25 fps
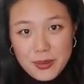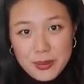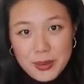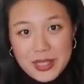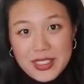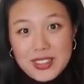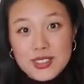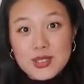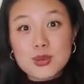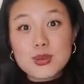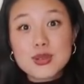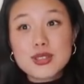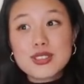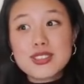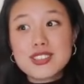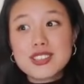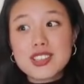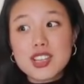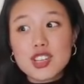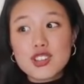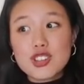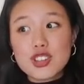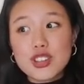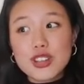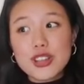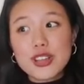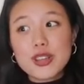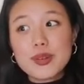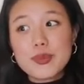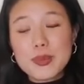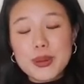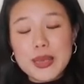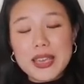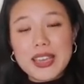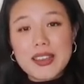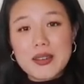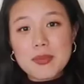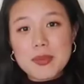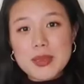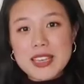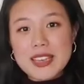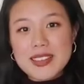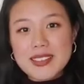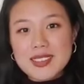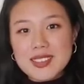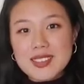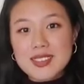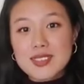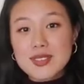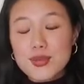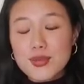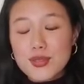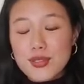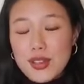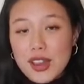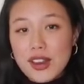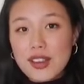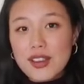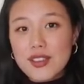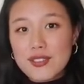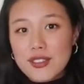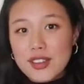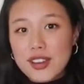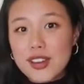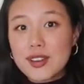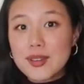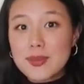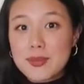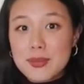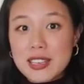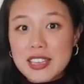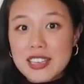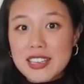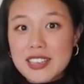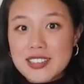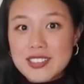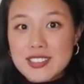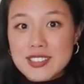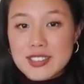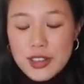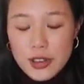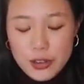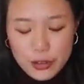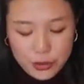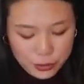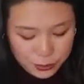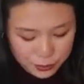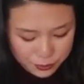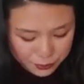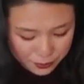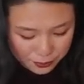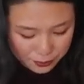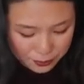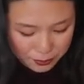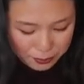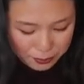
But this was such a good pick because it's very, very me. So